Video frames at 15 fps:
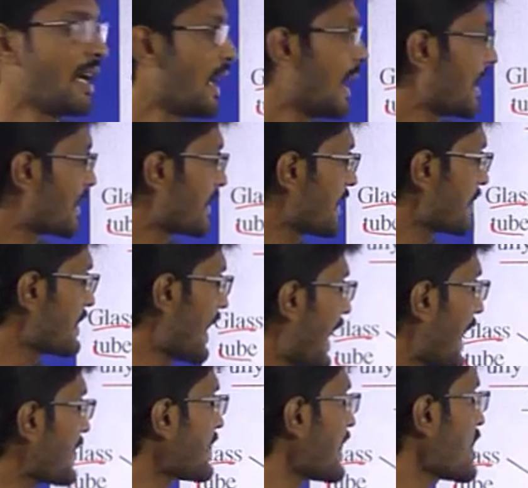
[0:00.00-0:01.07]
And these
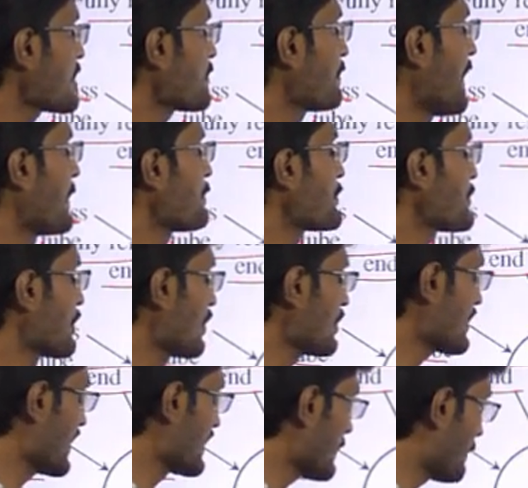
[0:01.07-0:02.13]
act as pump source, and